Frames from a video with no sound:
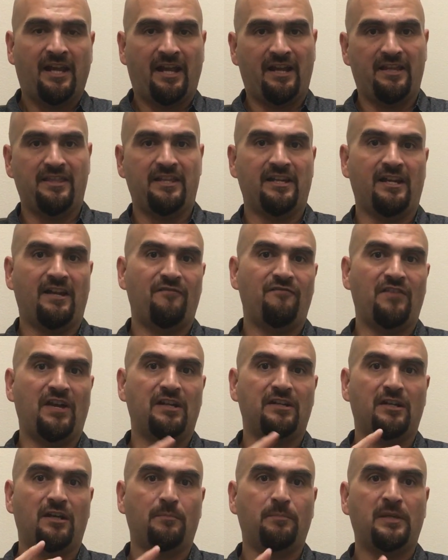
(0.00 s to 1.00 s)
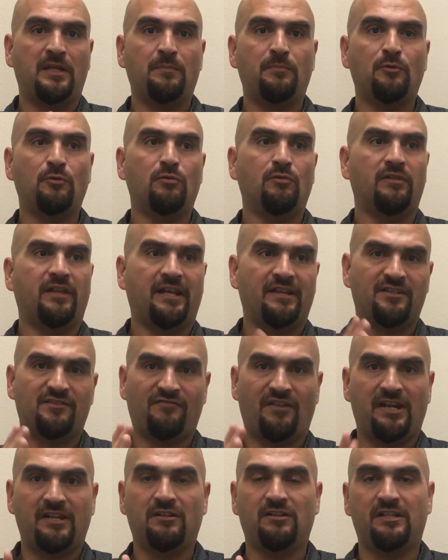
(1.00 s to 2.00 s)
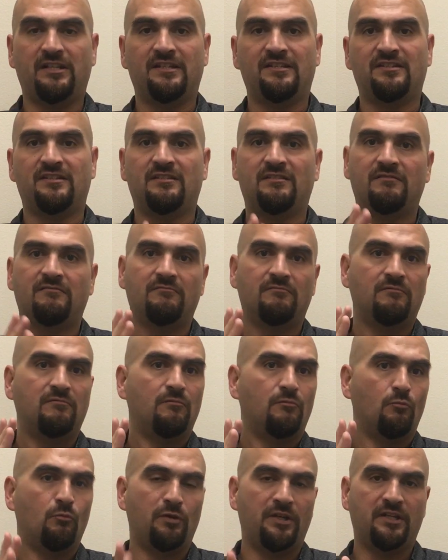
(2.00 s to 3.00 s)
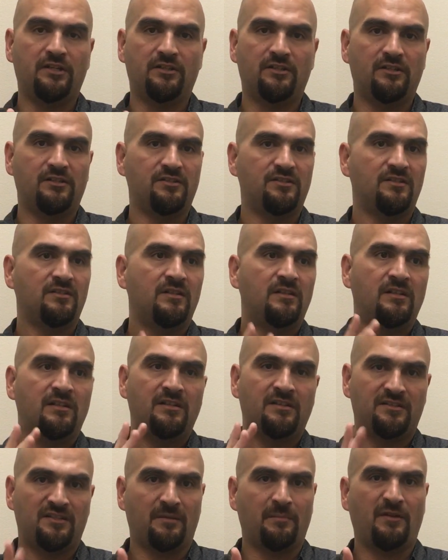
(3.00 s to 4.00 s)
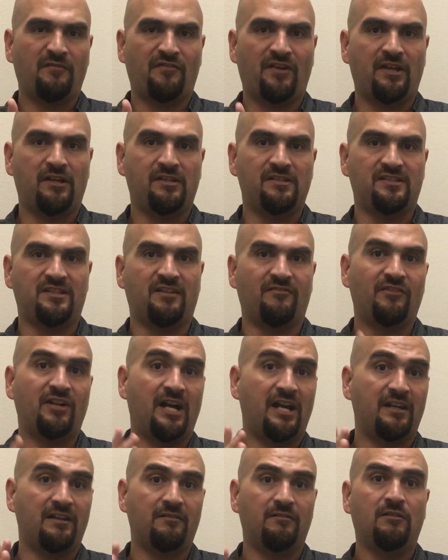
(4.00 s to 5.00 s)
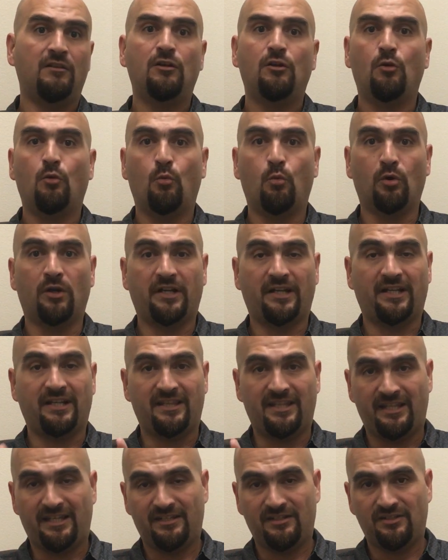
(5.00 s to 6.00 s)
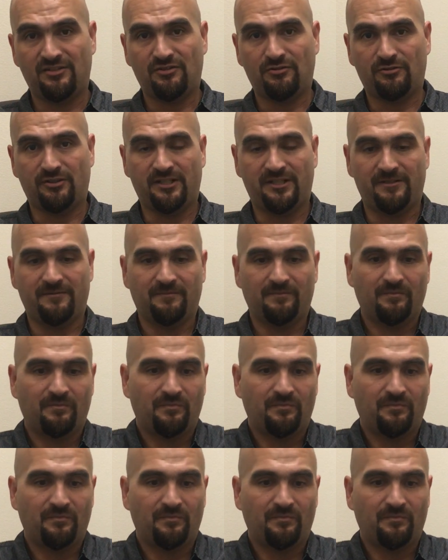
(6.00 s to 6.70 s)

And then I found out people as finalists, winners, semifinalists have gotten work in the industry.